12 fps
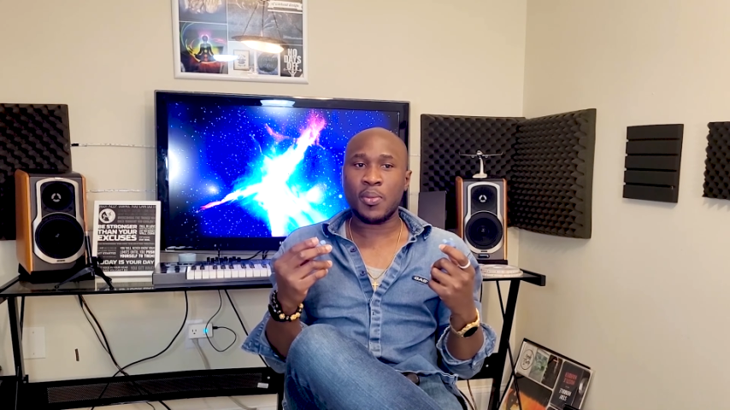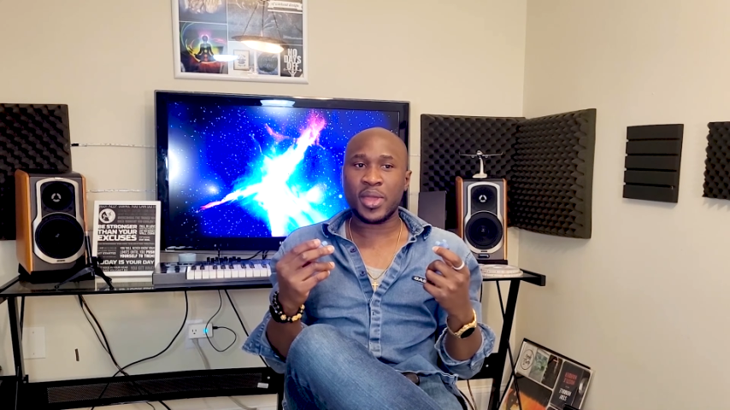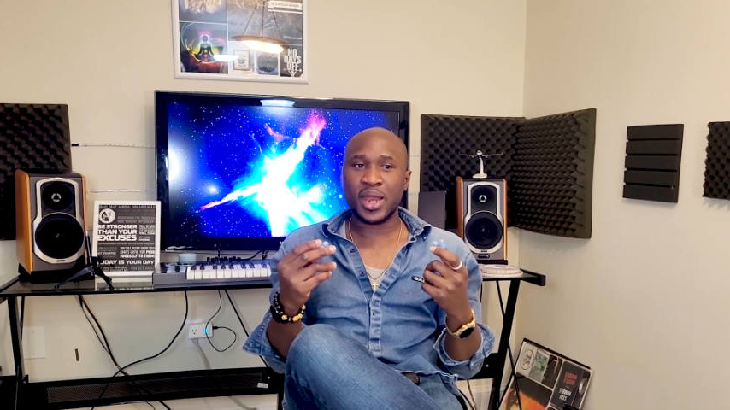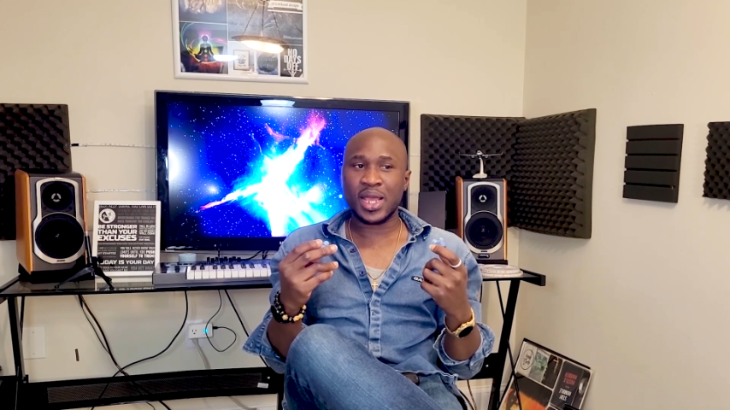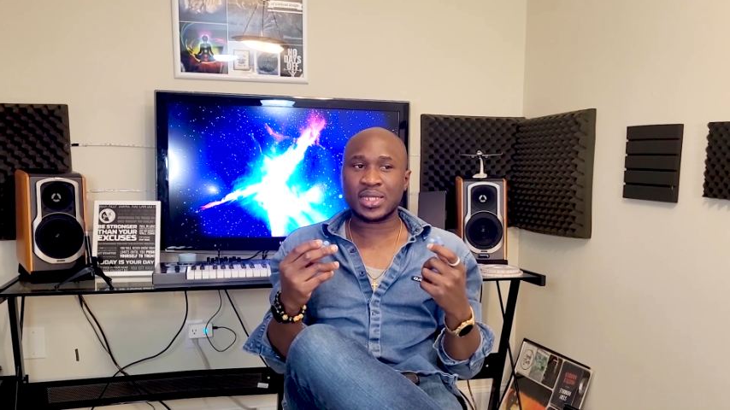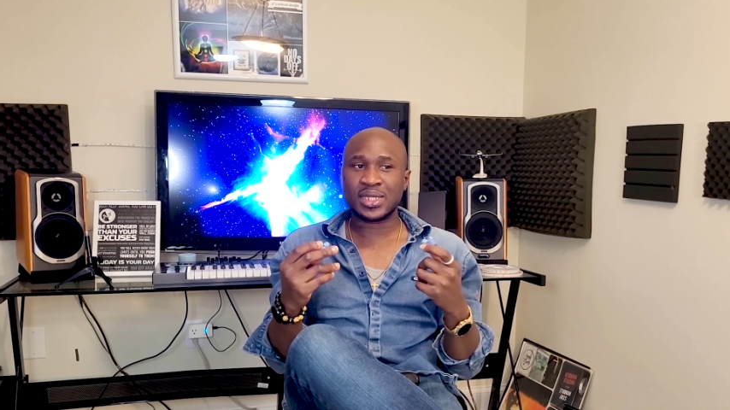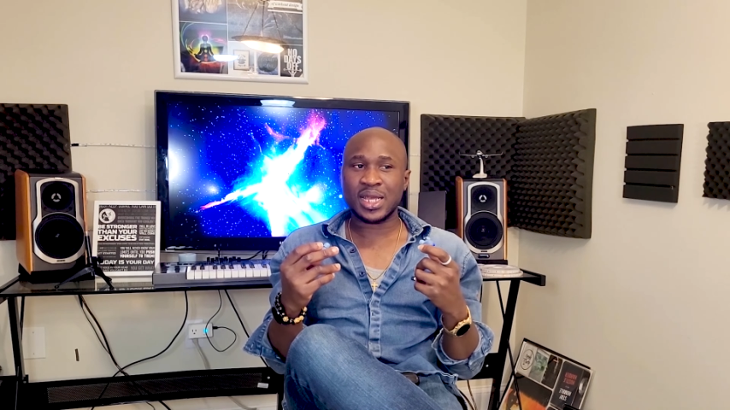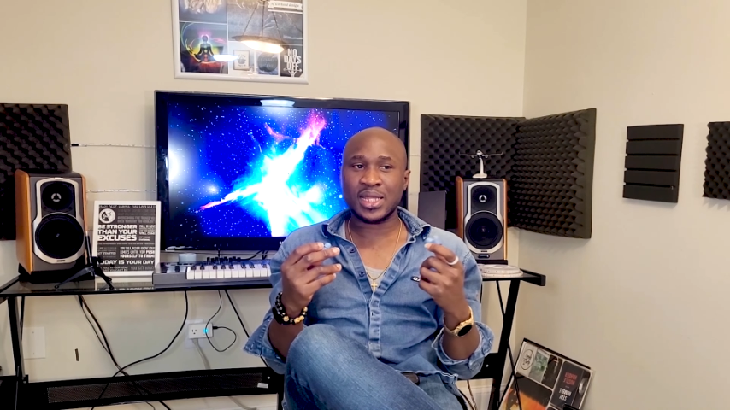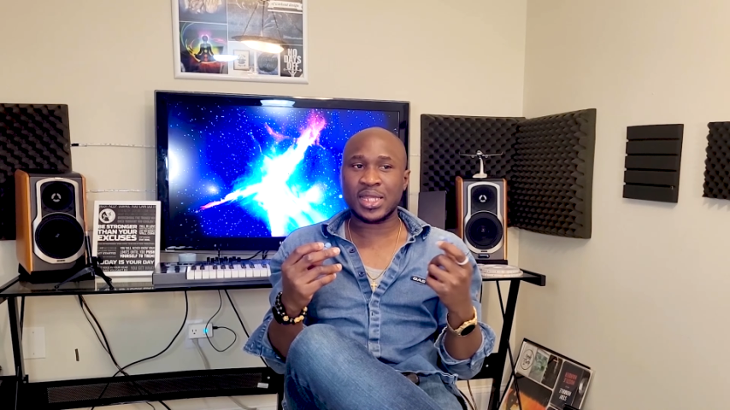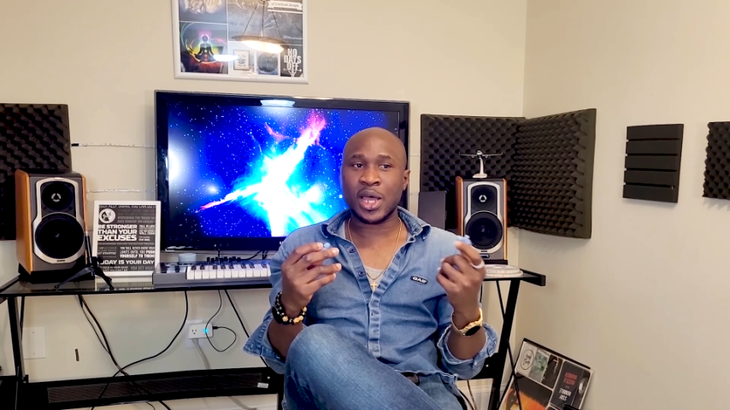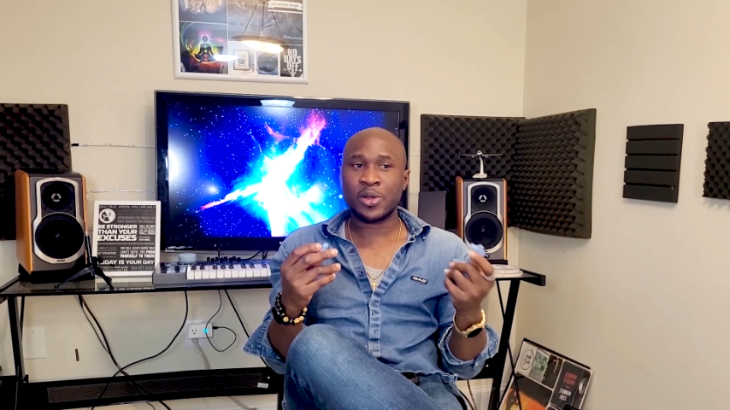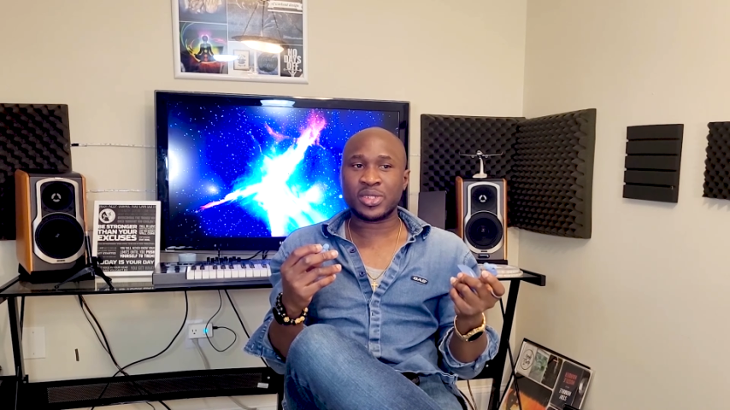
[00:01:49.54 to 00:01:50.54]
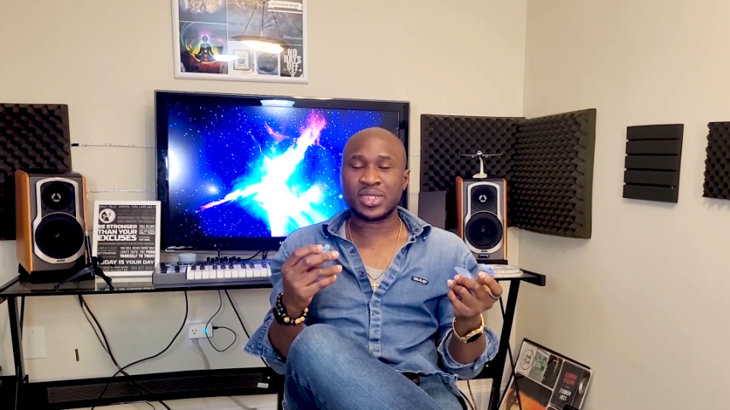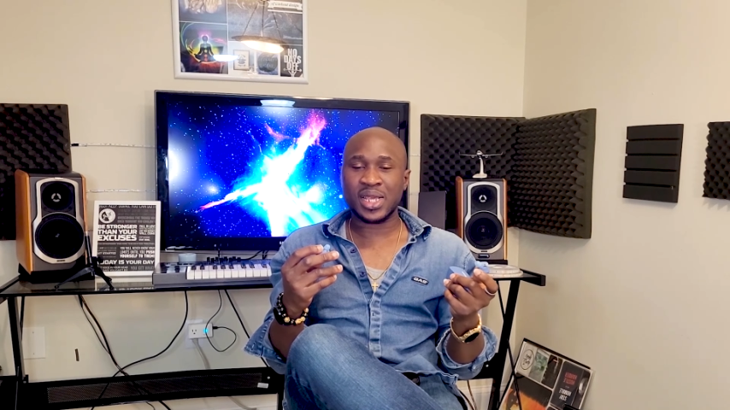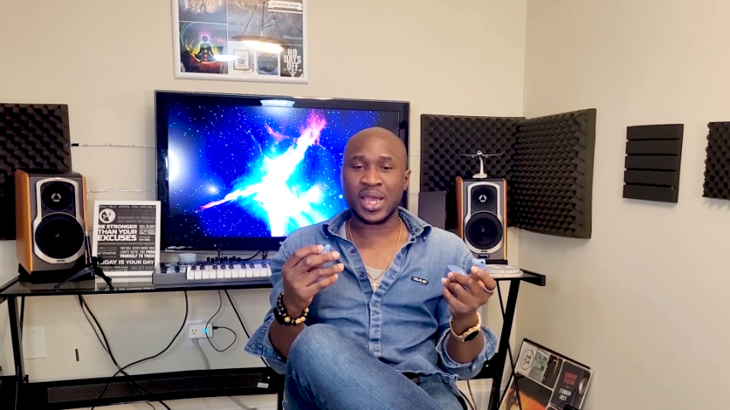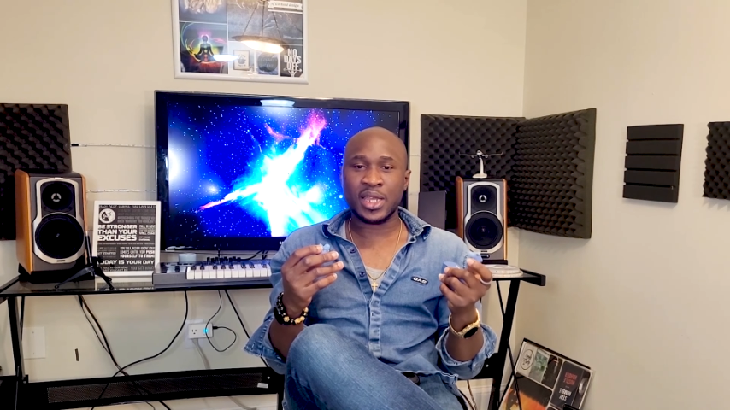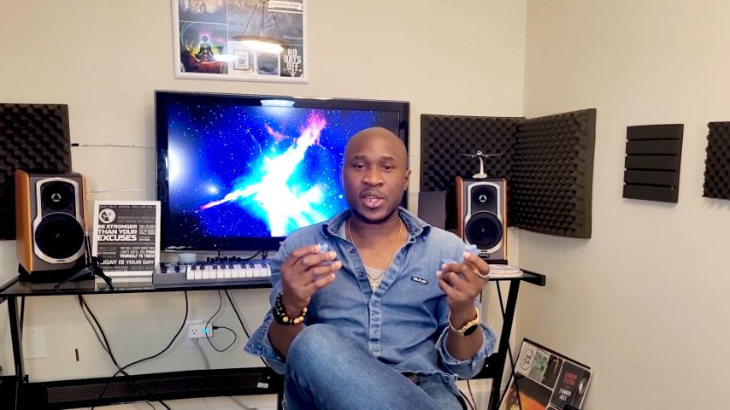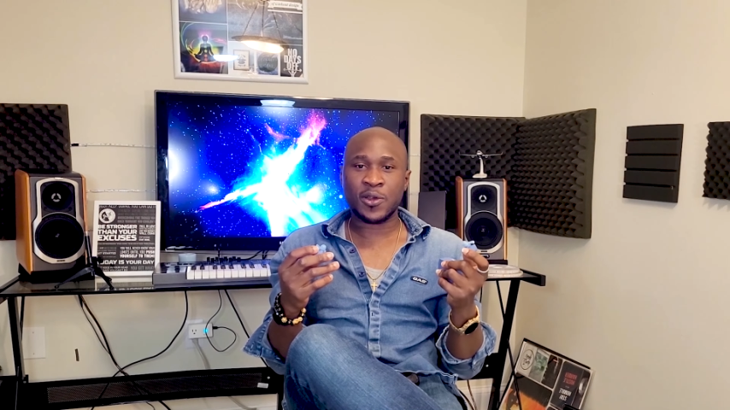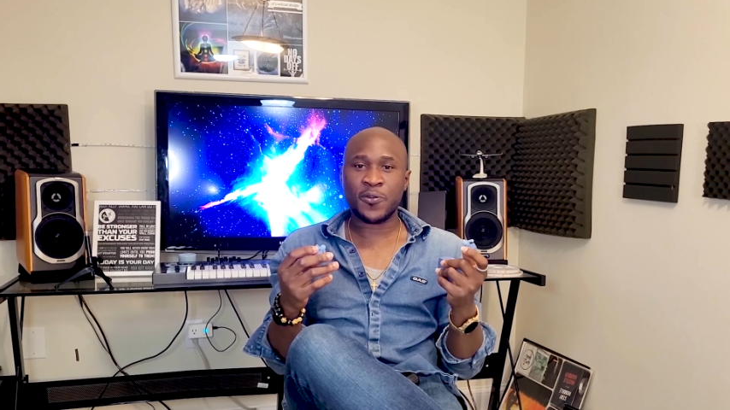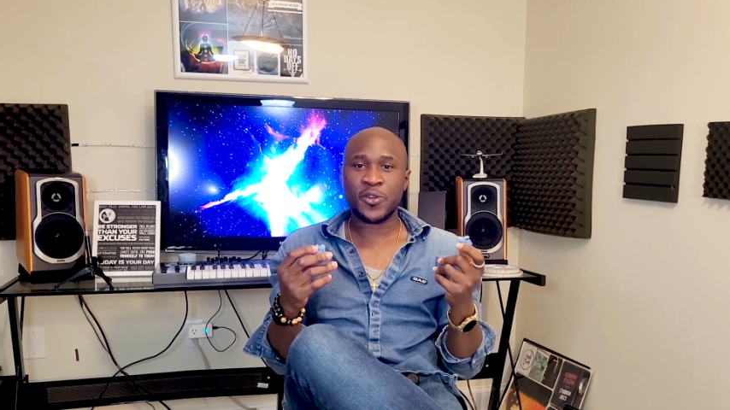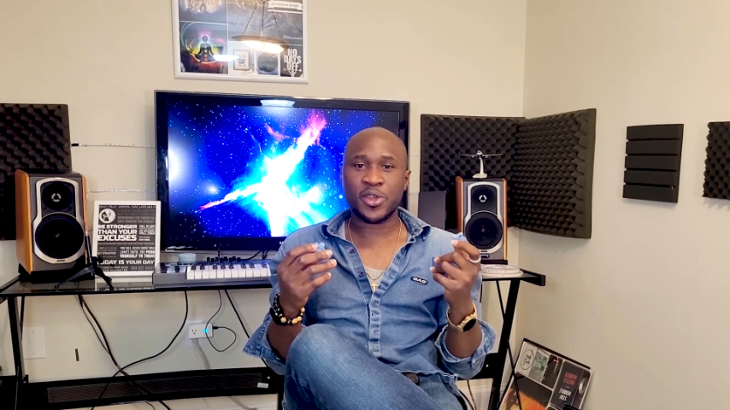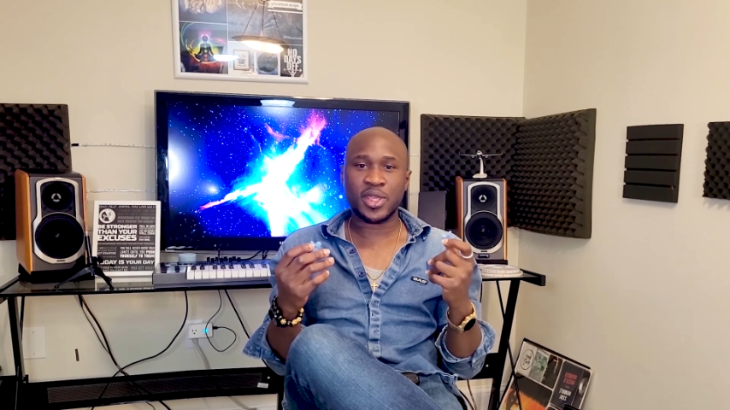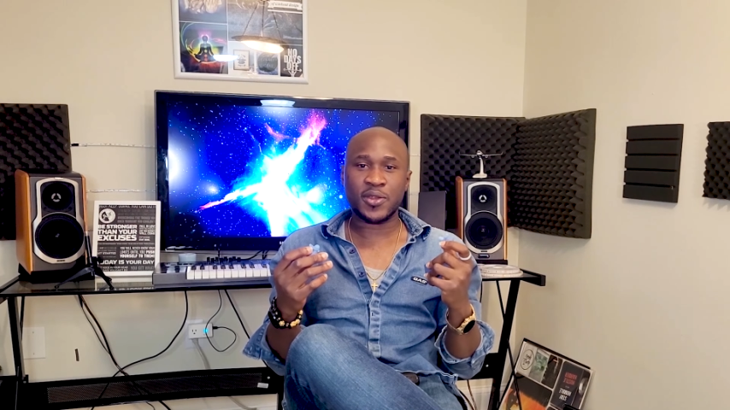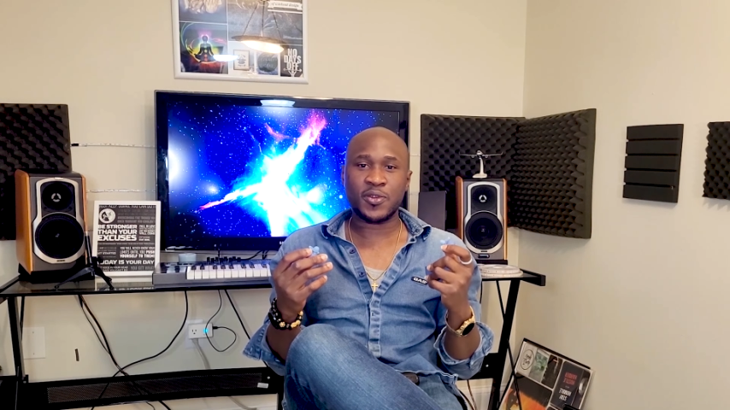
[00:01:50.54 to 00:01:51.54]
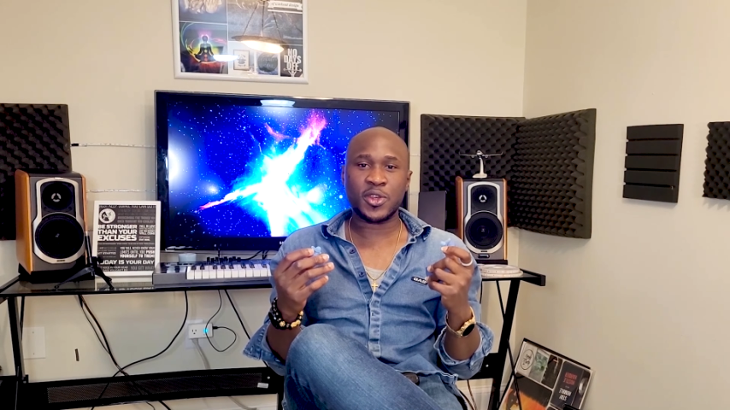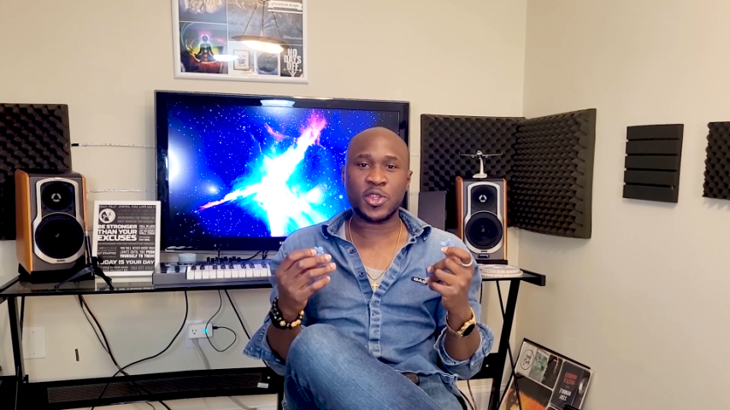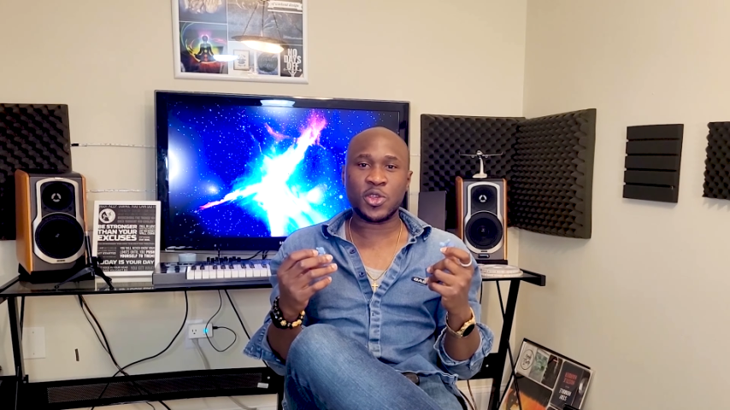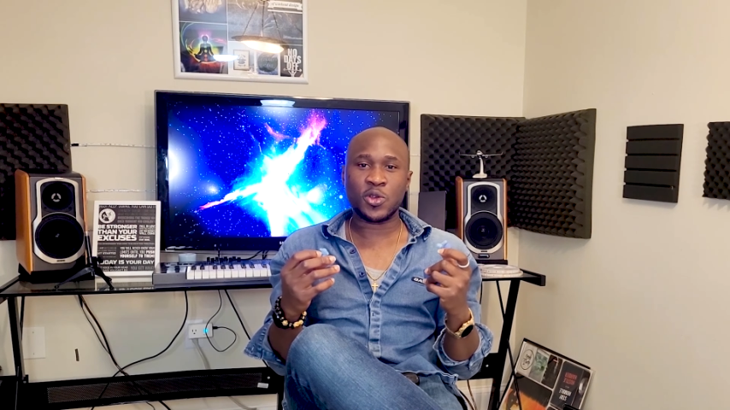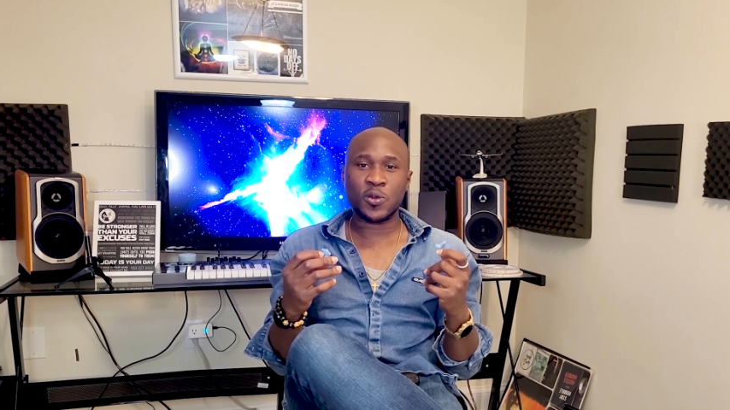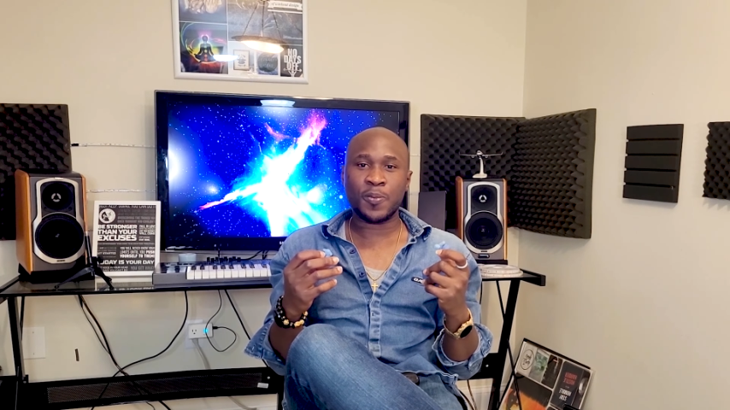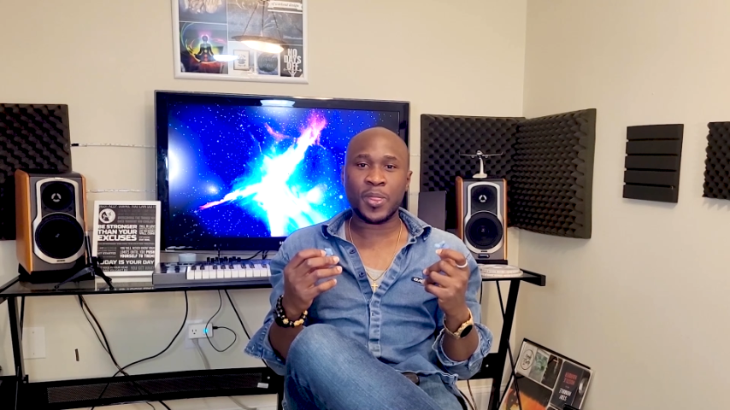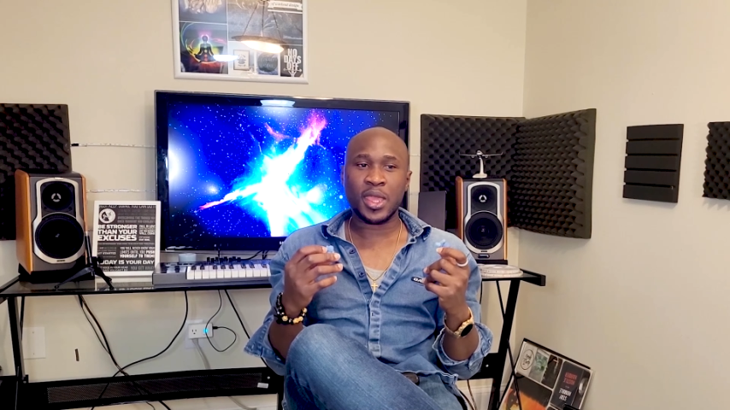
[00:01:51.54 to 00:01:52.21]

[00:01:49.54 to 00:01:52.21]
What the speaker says: it has that downside of not giving you